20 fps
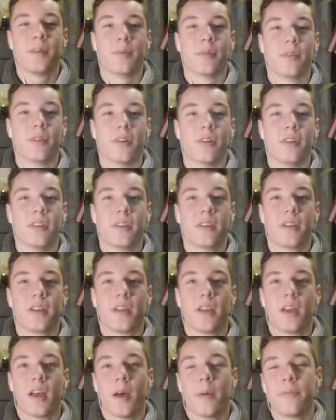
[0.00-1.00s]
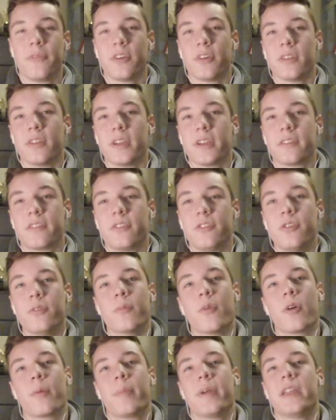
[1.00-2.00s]
it rolling. I'm feeling like 2
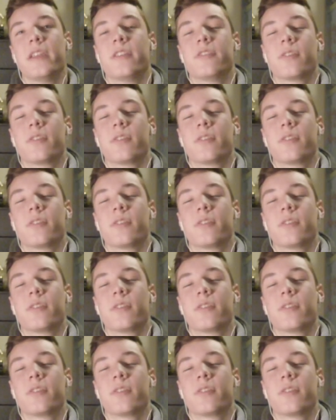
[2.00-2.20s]
more painted